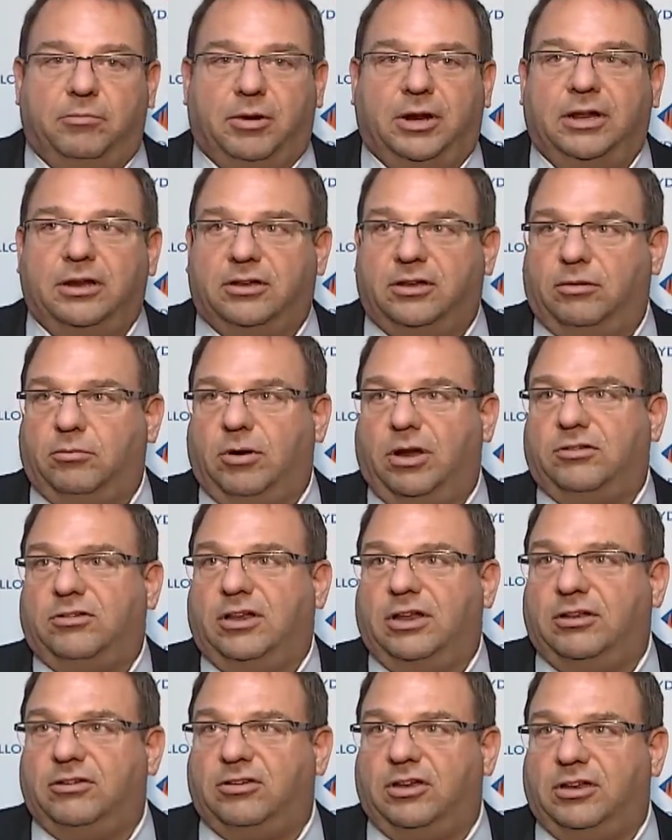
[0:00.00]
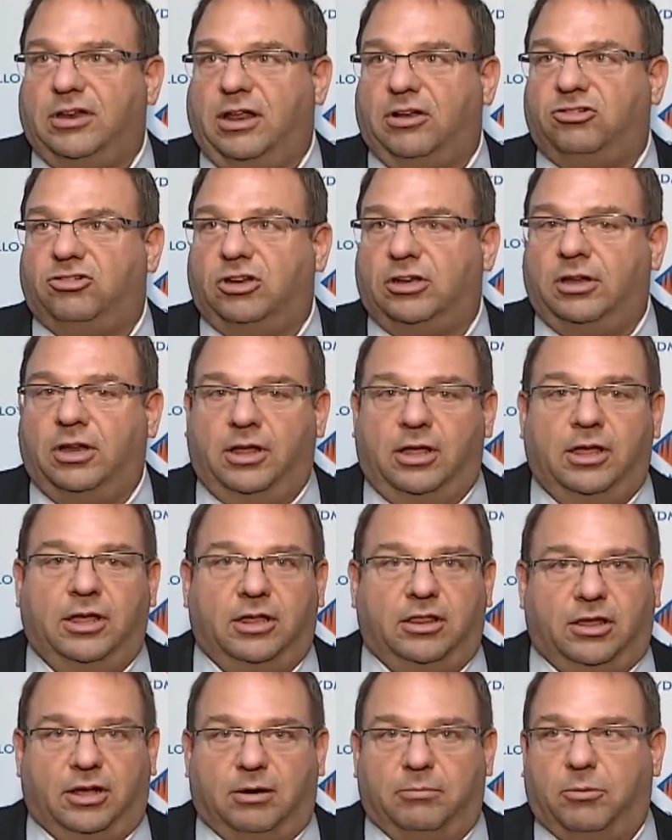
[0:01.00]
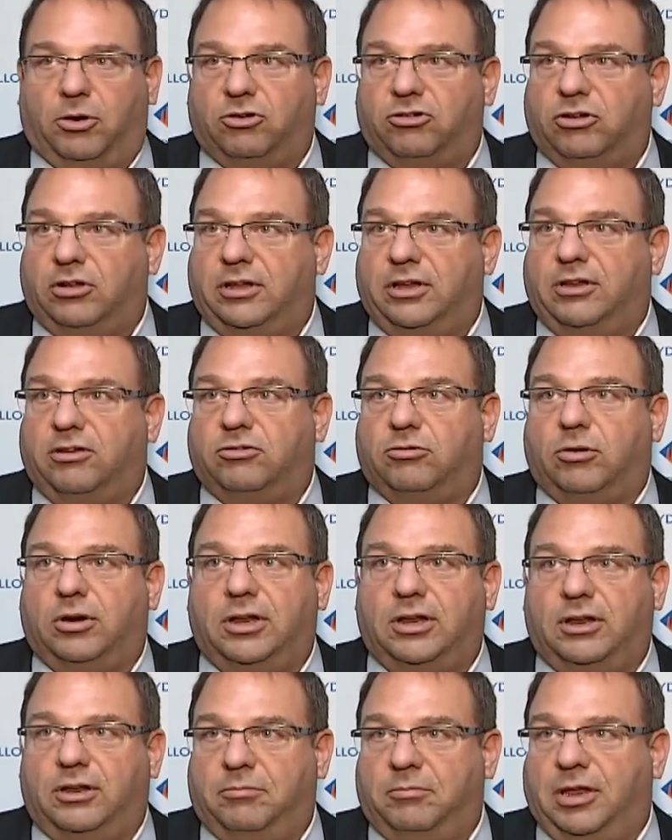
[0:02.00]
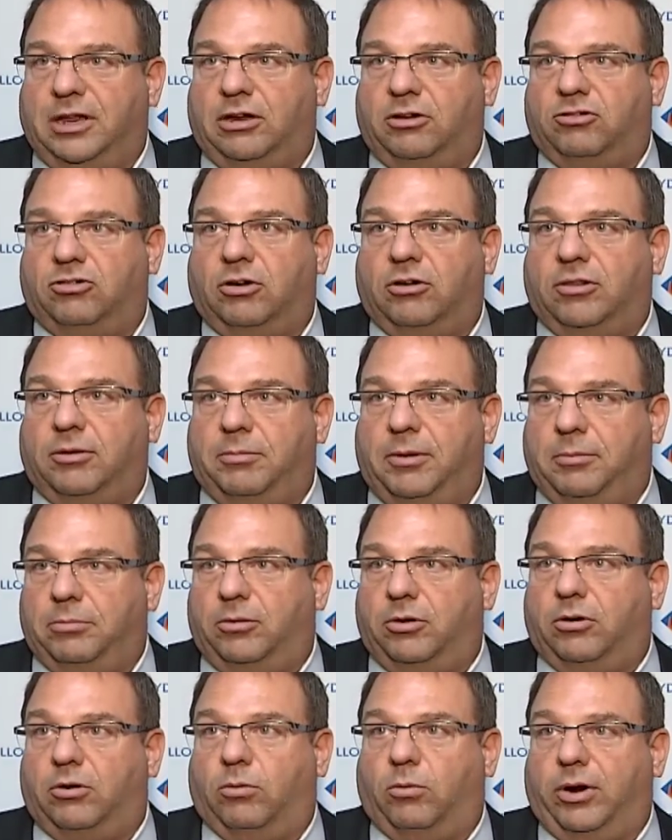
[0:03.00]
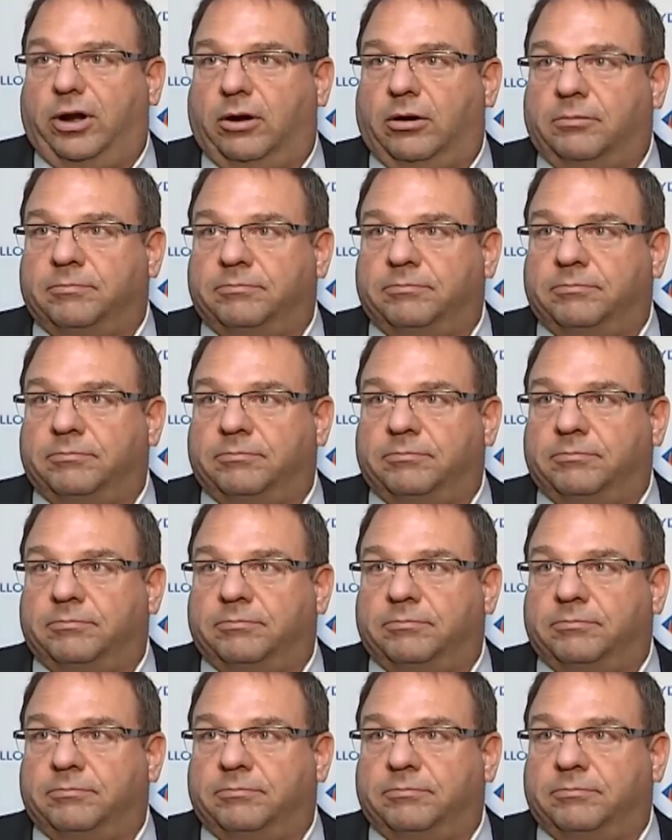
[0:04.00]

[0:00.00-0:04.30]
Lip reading: bring it to residents' attention, the commercial industry, making sure that people are aware.